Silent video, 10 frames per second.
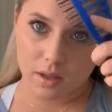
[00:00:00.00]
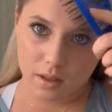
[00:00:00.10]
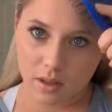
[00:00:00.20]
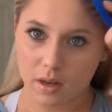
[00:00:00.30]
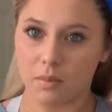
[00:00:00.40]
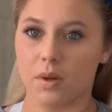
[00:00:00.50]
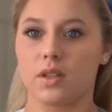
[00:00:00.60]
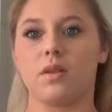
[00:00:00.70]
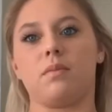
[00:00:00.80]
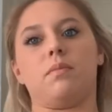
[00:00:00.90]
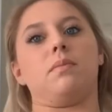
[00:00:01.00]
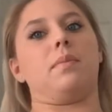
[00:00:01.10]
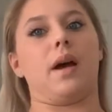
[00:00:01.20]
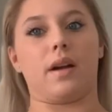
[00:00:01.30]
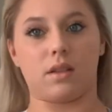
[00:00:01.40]
and then I brush it
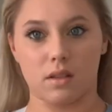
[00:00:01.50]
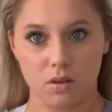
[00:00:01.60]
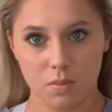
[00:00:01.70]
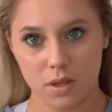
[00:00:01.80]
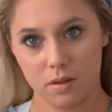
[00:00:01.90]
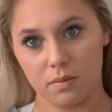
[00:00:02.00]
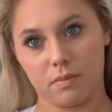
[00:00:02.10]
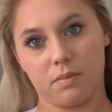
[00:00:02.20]
back a little bit